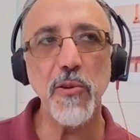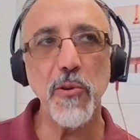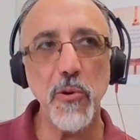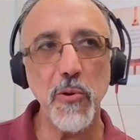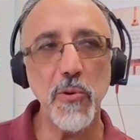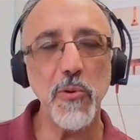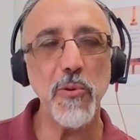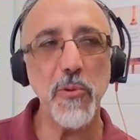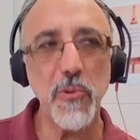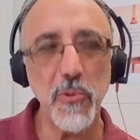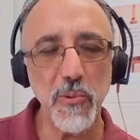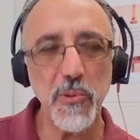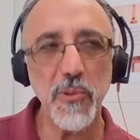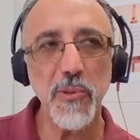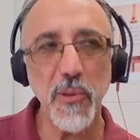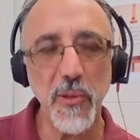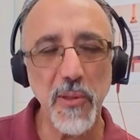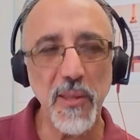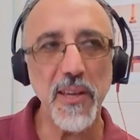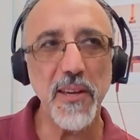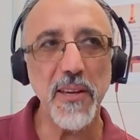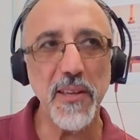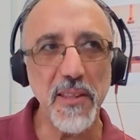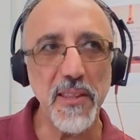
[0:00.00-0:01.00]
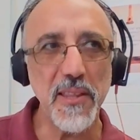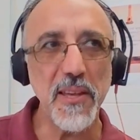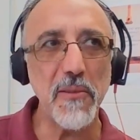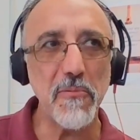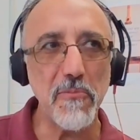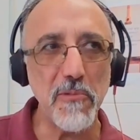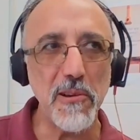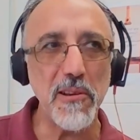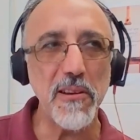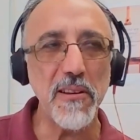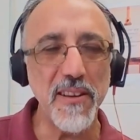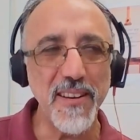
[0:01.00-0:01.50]
know you, so they
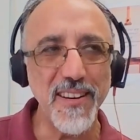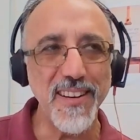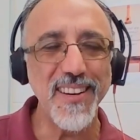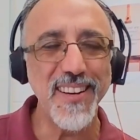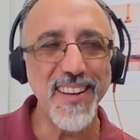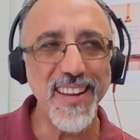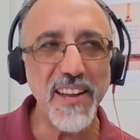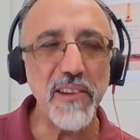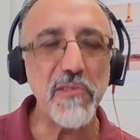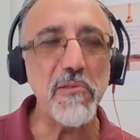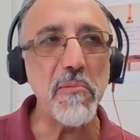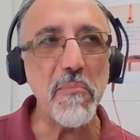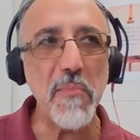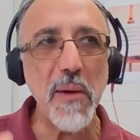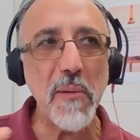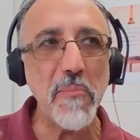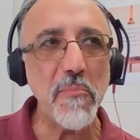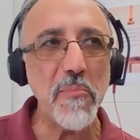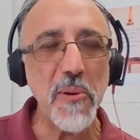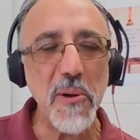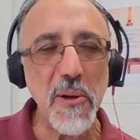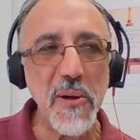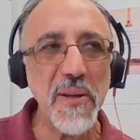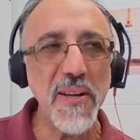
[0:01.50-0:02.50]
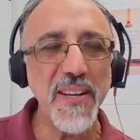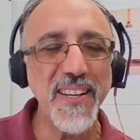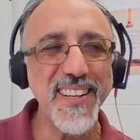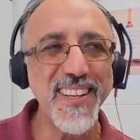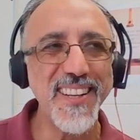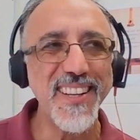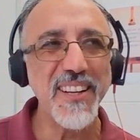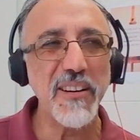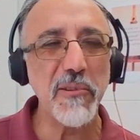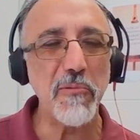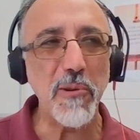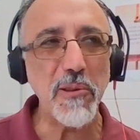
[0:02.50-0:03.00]
will remember
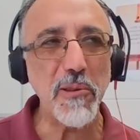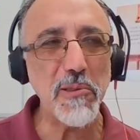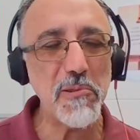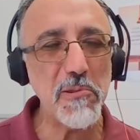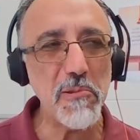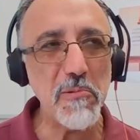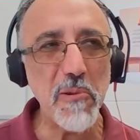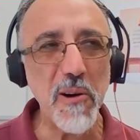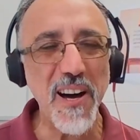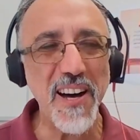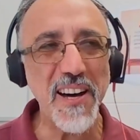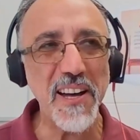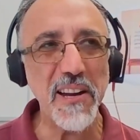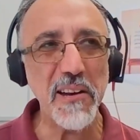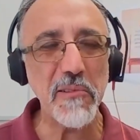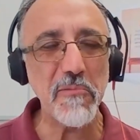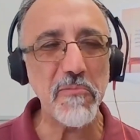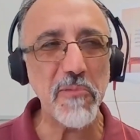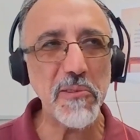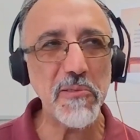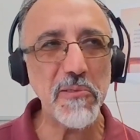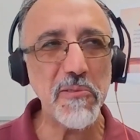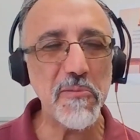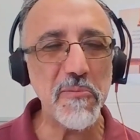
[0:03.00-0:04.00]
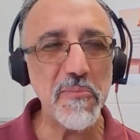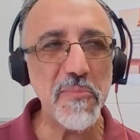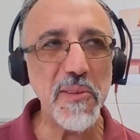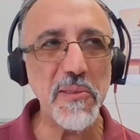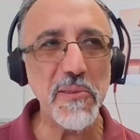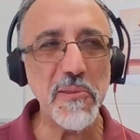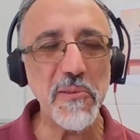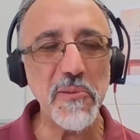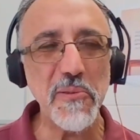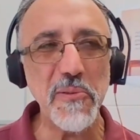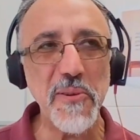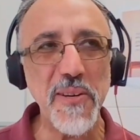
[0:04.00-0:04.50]
what you are and what you've
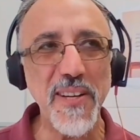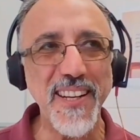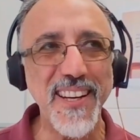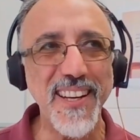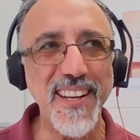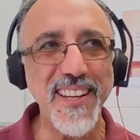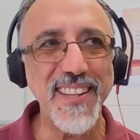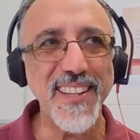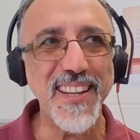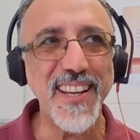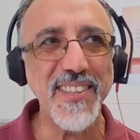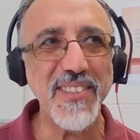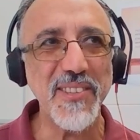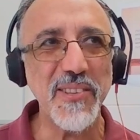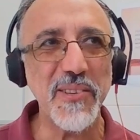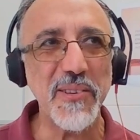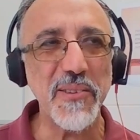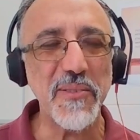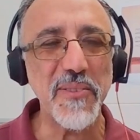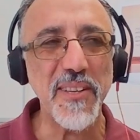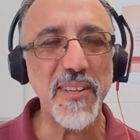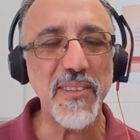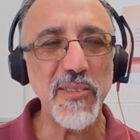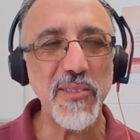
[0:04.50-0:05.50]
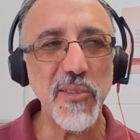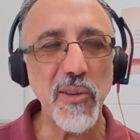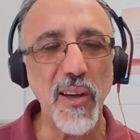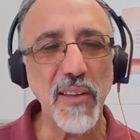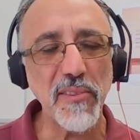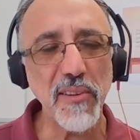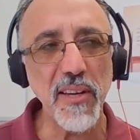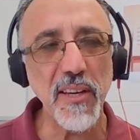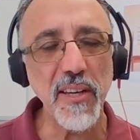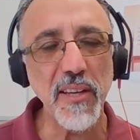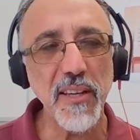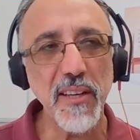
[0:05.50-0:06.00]
been doing and that sort of thing. So I
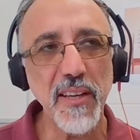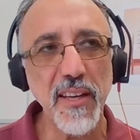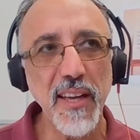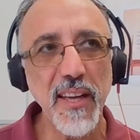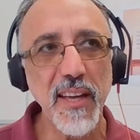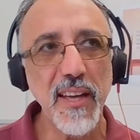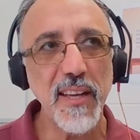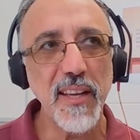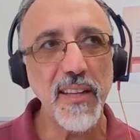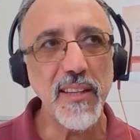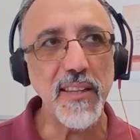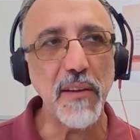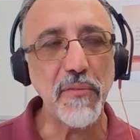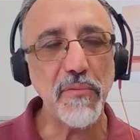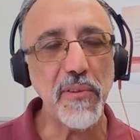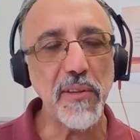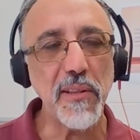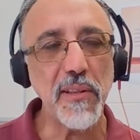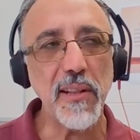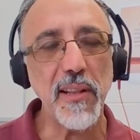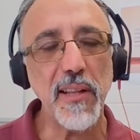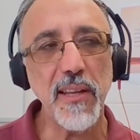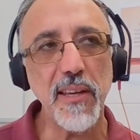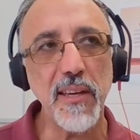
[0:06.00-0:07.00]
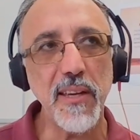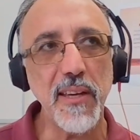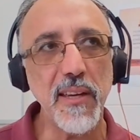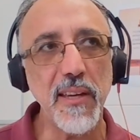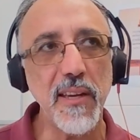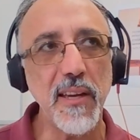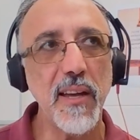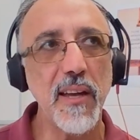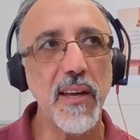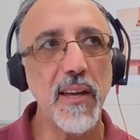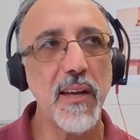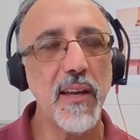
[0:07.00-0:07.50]
think definitely
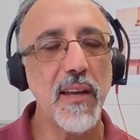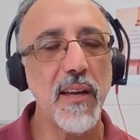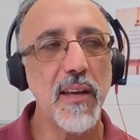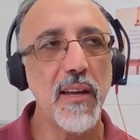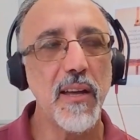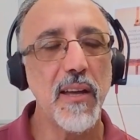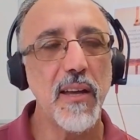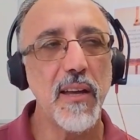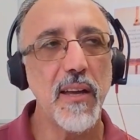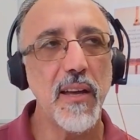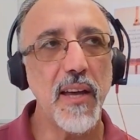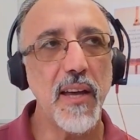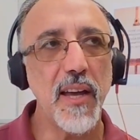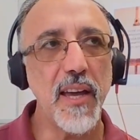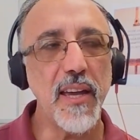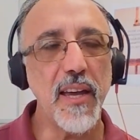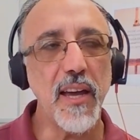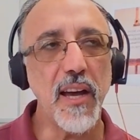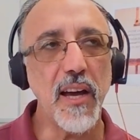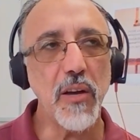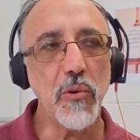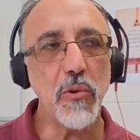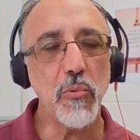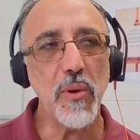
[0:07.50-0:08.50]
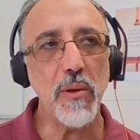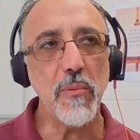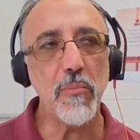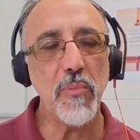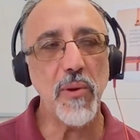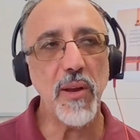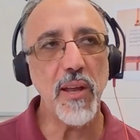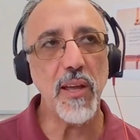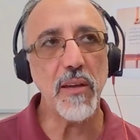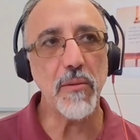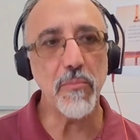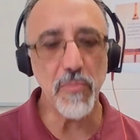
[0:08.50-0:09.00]
AI will
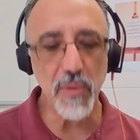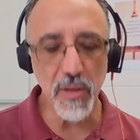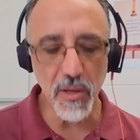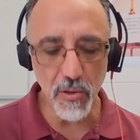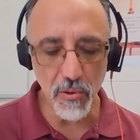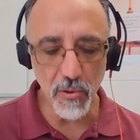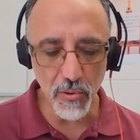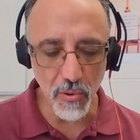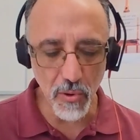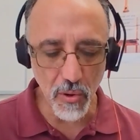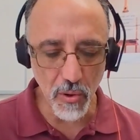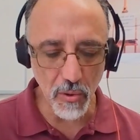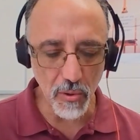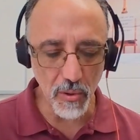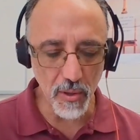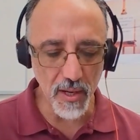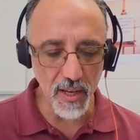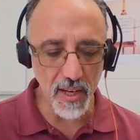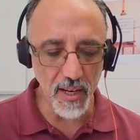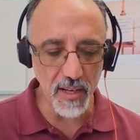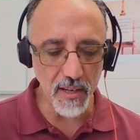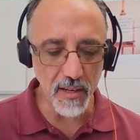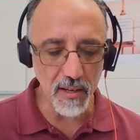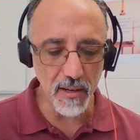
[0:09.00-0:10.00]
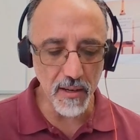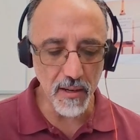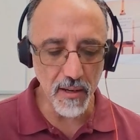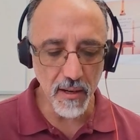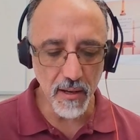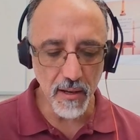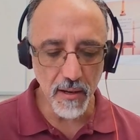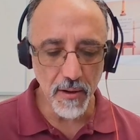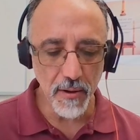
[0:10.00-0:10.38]
play a bigger role in